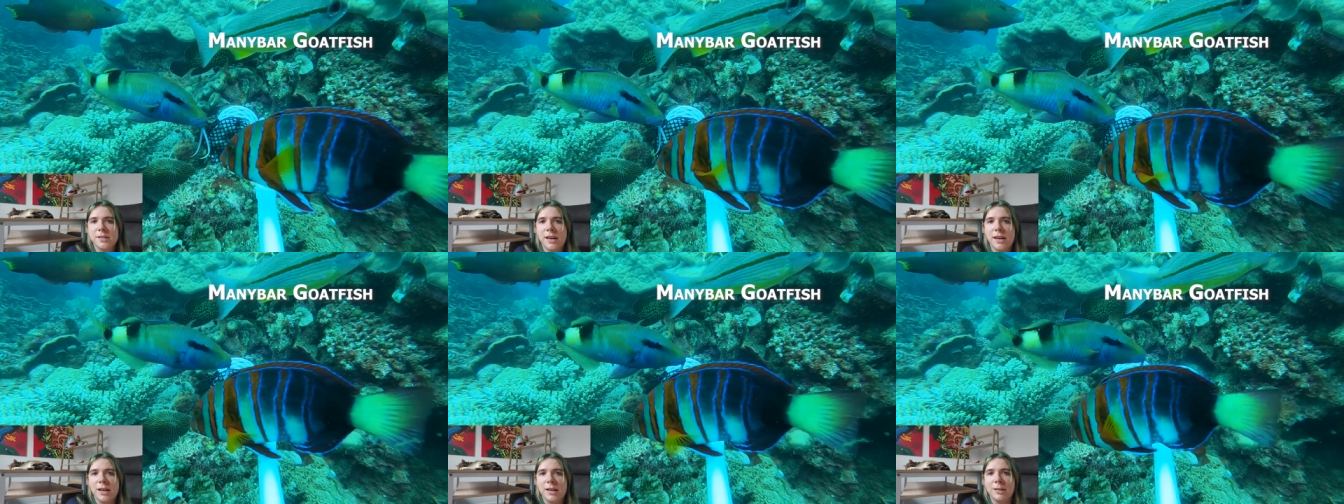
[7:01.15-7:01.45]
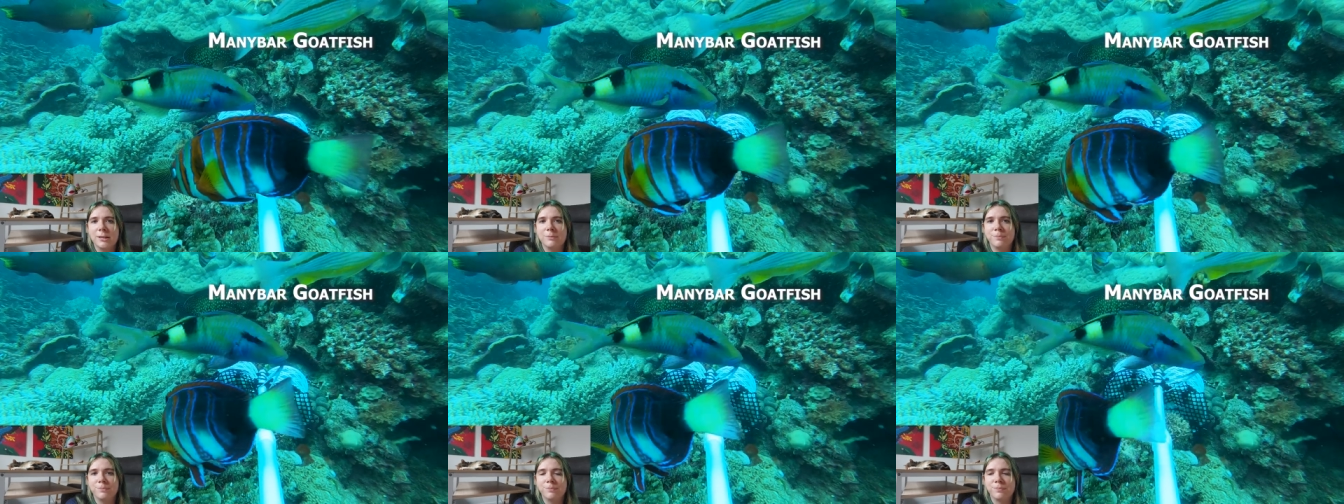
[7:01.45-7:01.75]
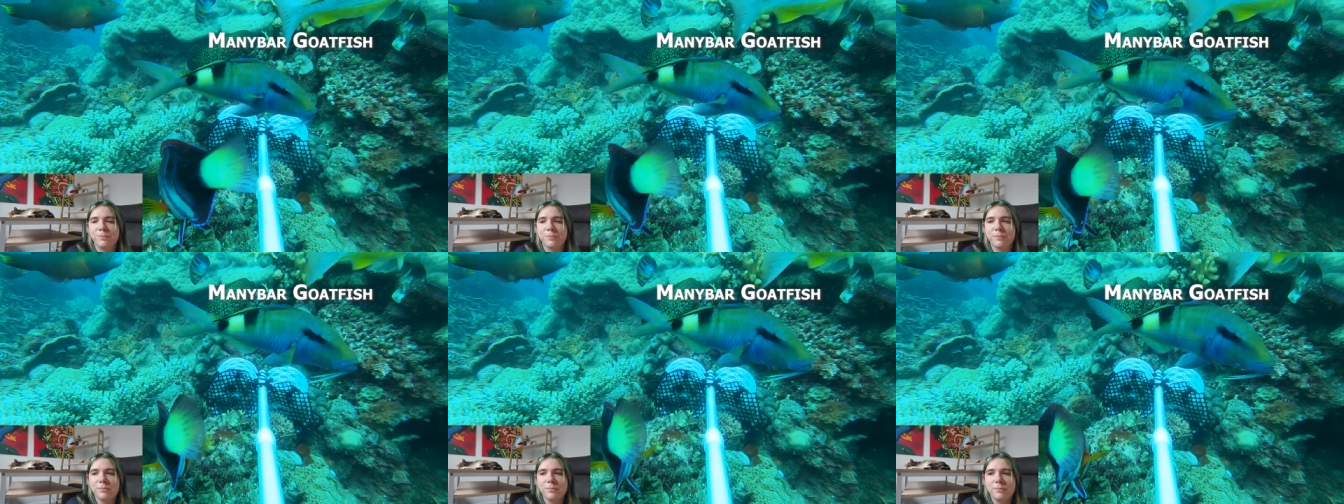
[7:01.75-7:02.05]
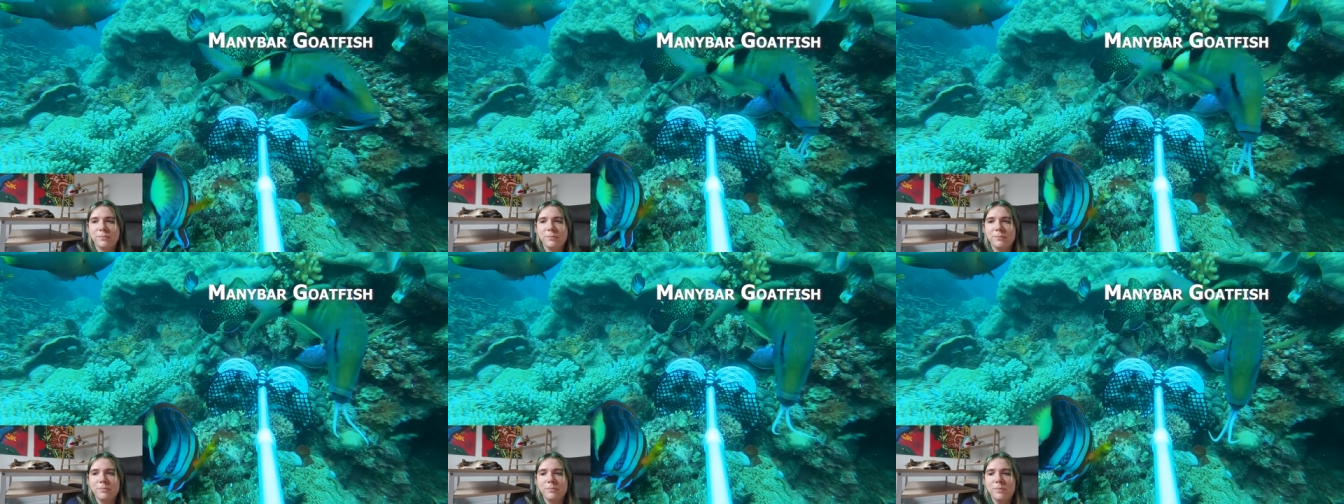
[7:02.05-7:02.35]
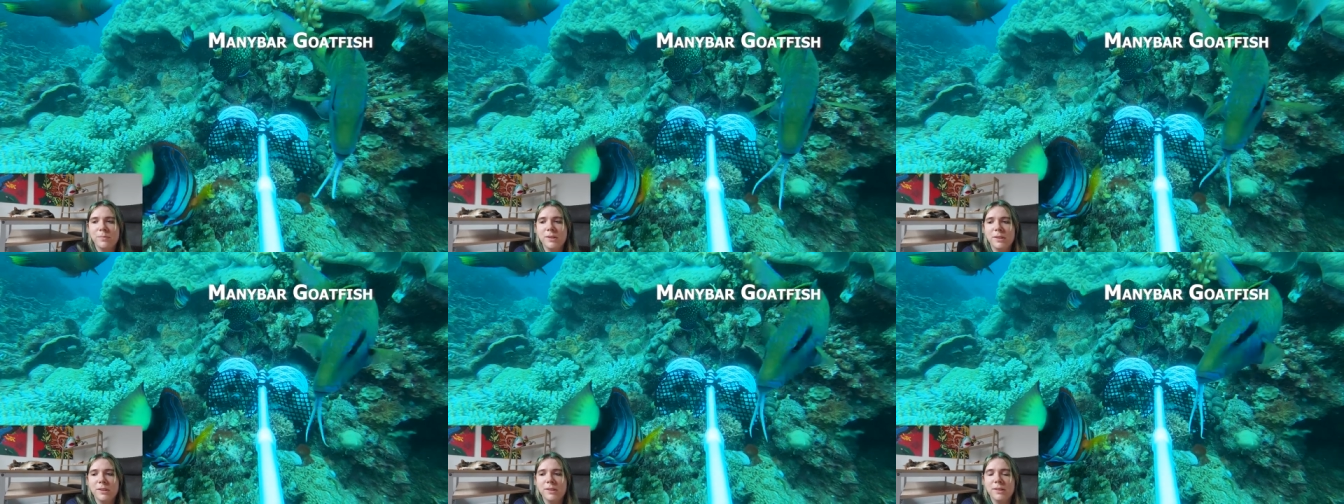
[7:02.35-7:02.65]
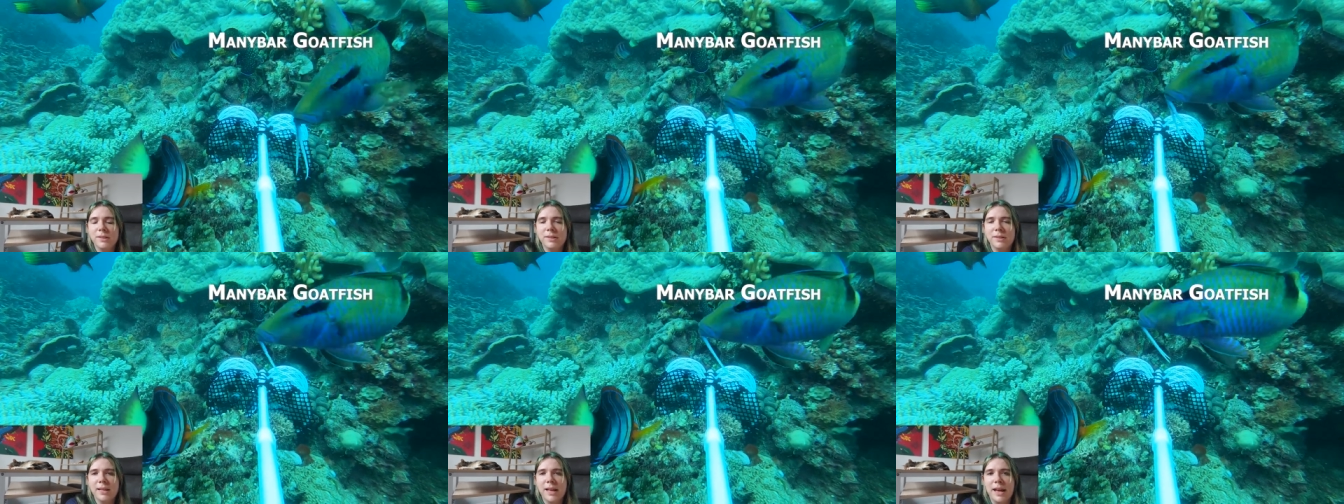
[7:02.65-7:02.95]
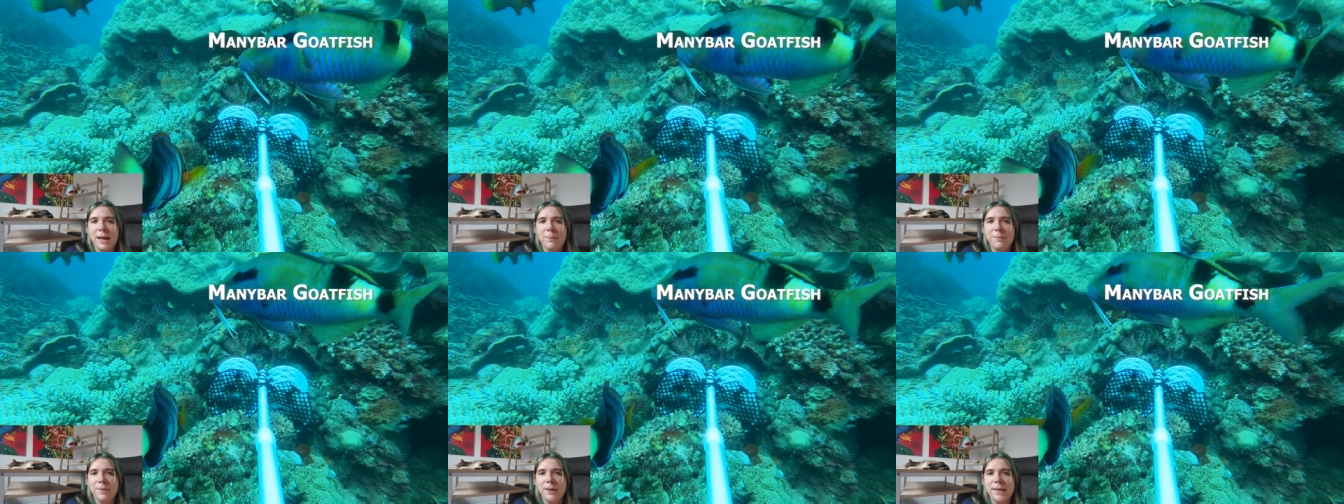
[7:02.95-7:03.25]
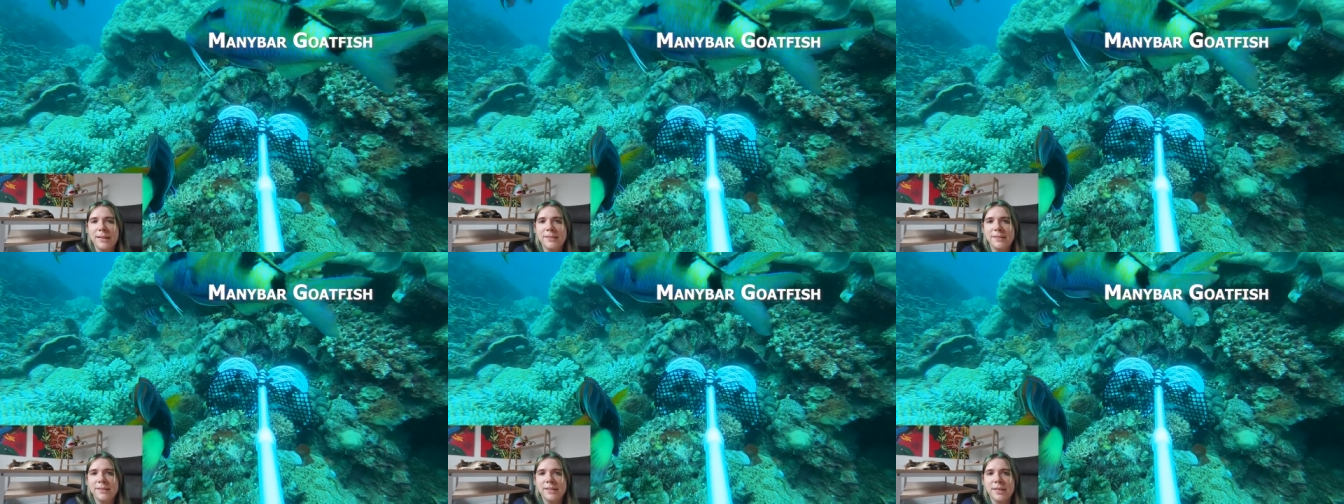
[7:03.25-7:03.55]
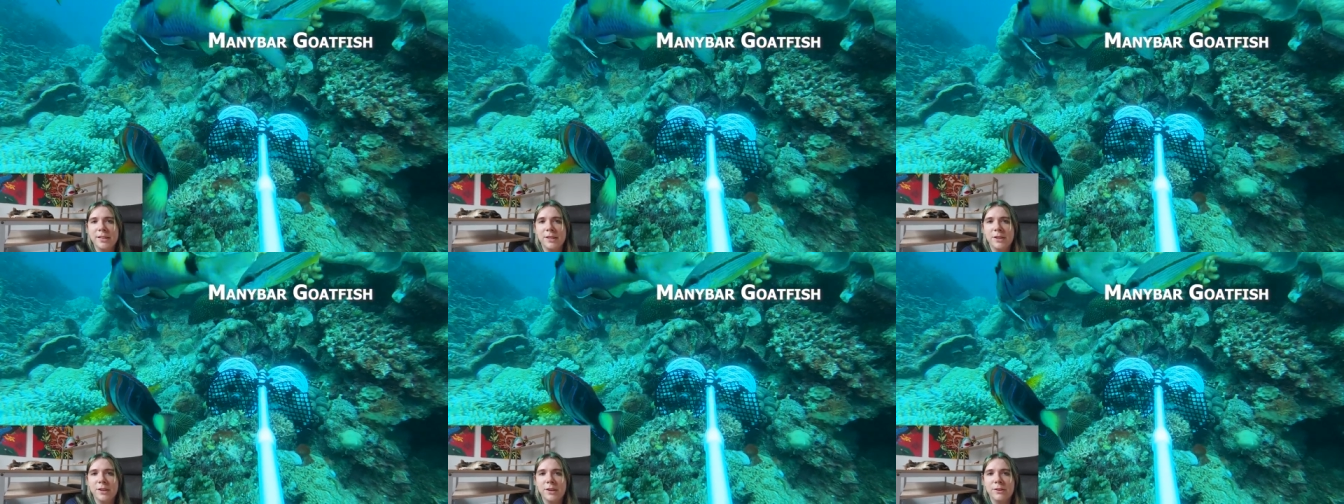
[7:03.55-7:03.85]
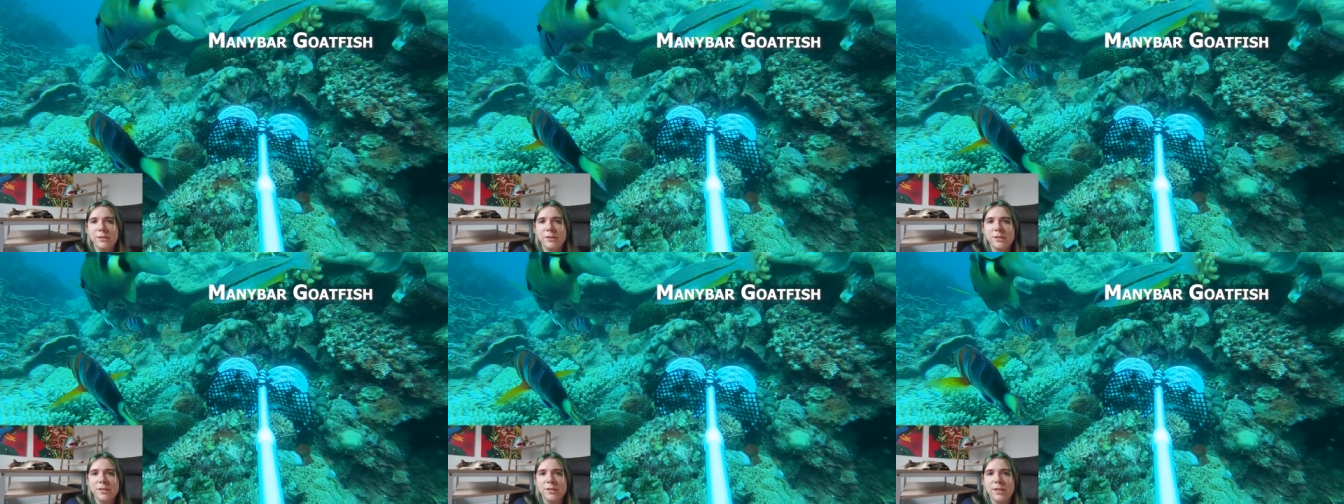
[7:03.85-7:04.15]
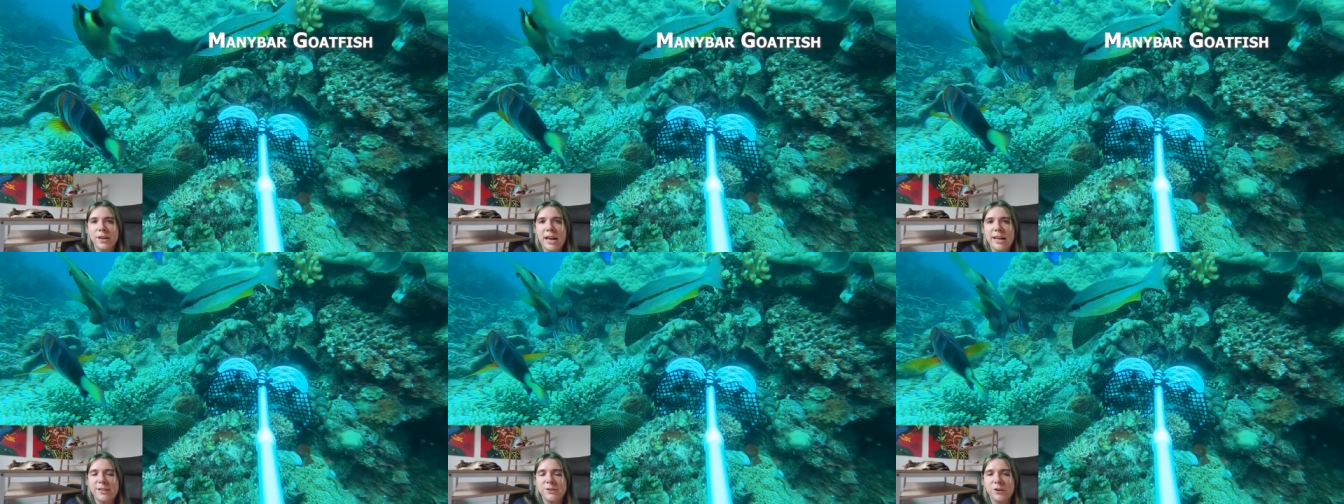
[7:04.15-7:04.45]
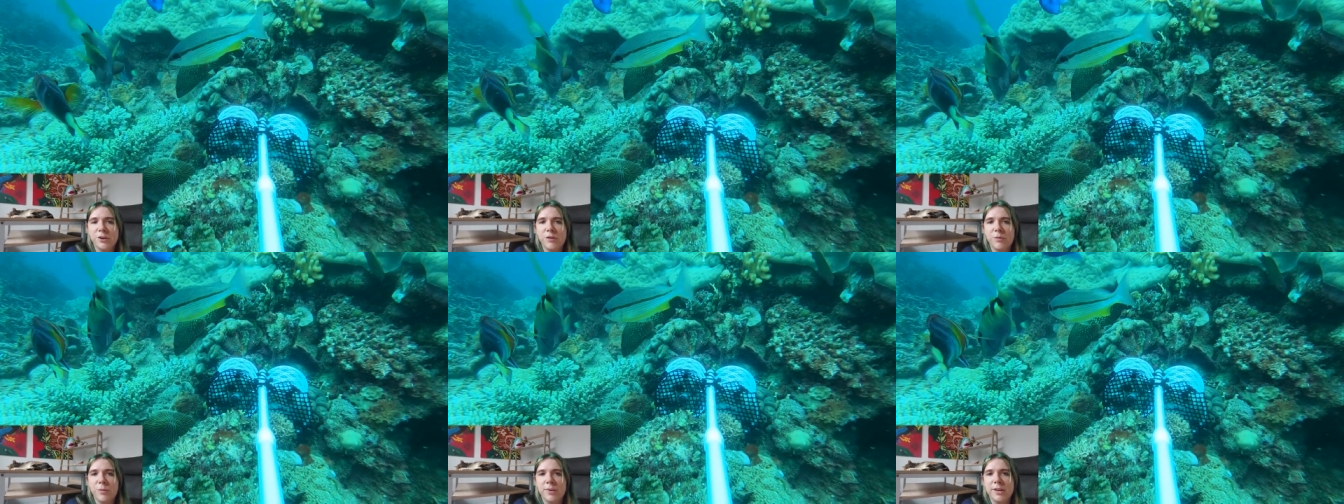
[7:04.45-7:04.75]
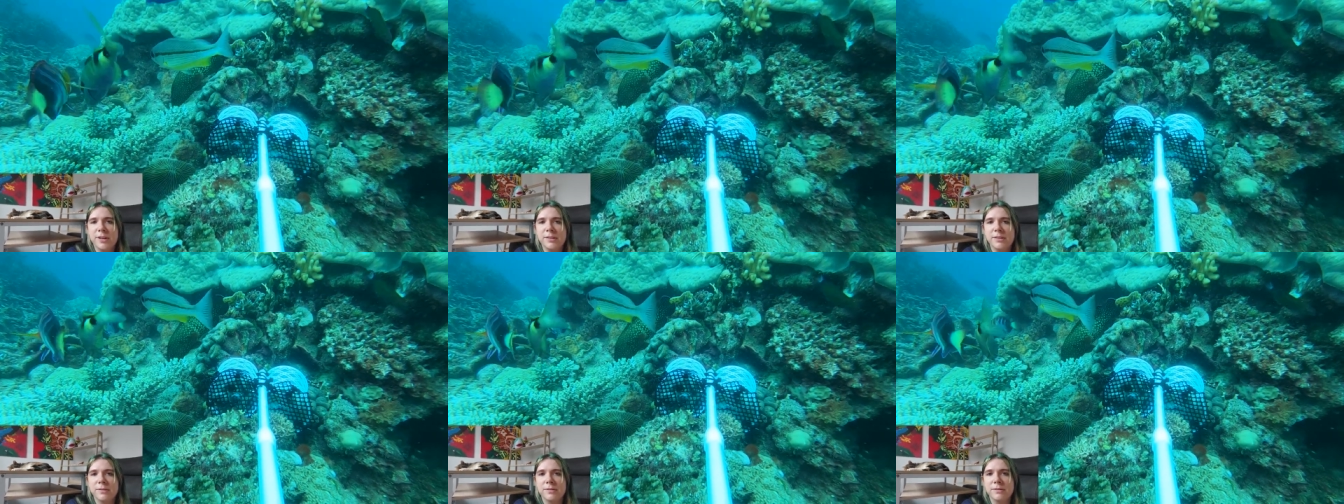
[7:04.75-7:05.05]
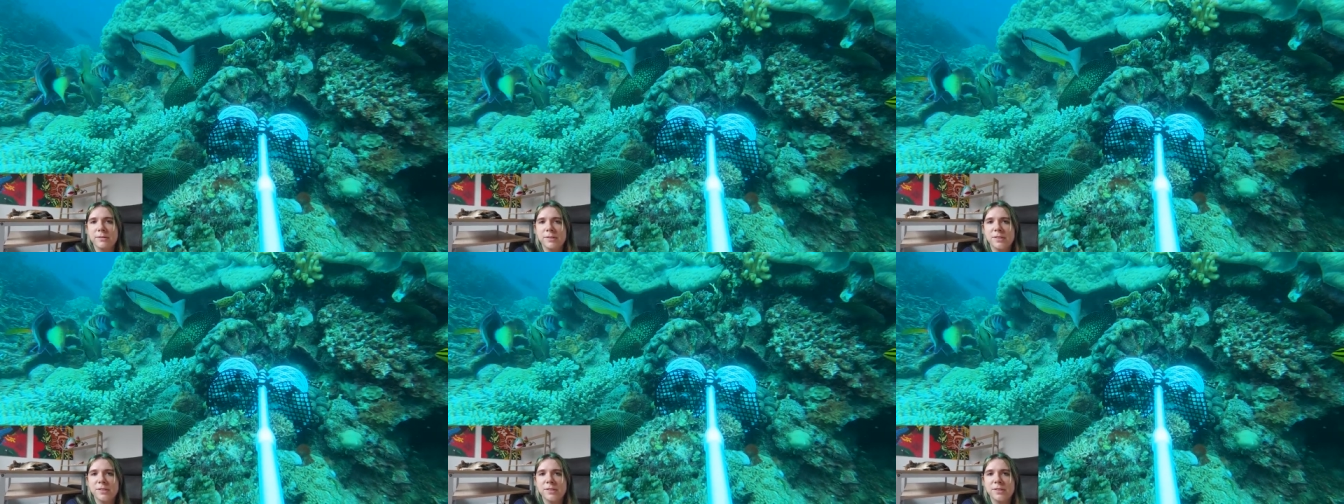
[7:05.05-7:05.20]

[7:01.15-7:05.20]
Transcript: um, that plastic in the ocean and I sort of want to